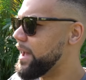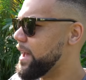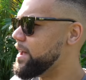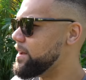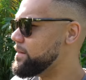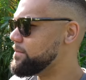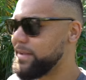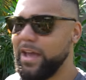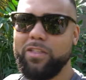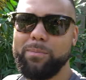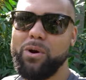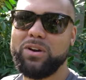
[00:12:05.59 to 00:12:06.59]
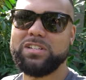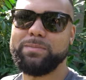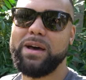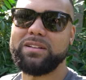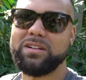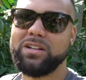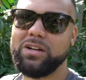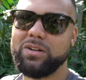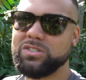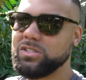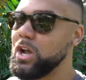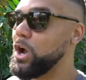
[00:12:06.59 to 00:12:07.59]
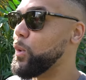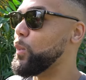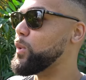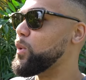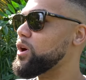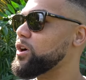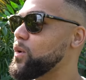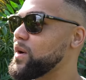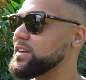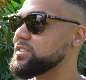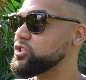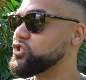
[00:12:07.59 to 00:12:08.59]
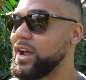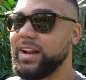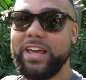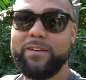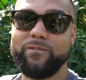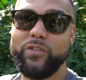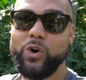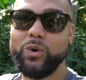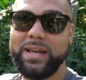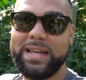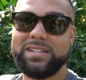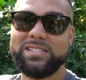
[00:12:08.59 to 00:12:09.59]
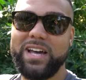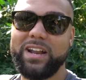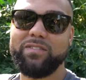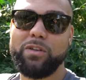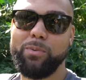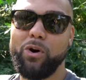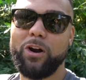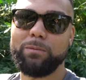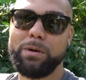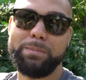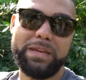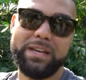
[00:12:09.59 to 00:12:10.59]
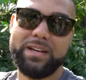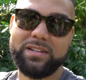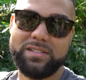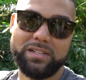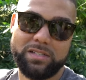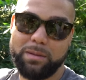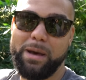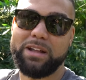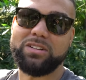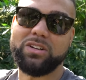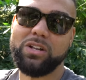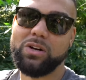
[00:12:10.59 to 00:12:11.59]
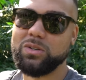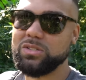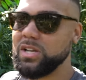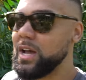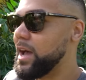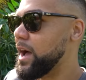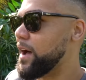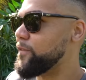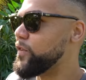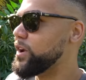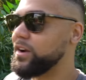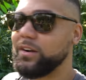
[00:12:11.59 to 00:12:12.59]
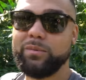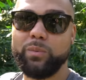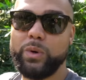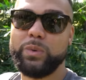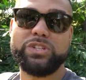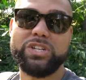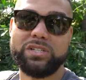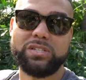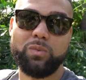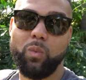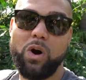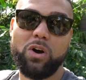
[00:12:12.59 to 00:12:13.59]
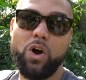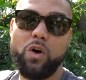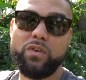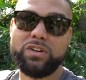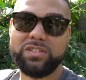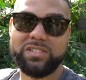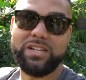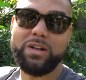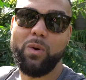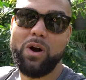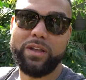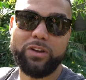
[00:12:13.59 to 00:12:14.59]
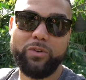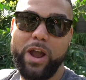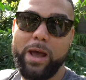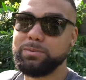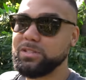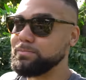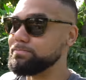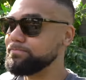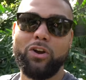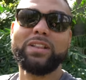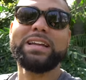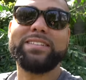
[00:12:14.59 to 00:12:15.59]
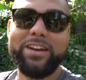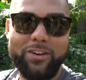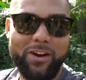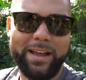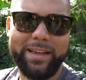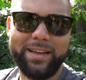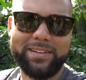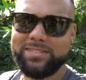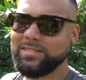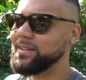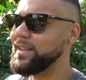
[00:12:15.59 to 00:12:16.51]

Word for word: And now the park's about to close. We were going to try to get food inside of the park, but because it's about to close, I figured we would just walk over to City Walk and grab some early dinner, I guess.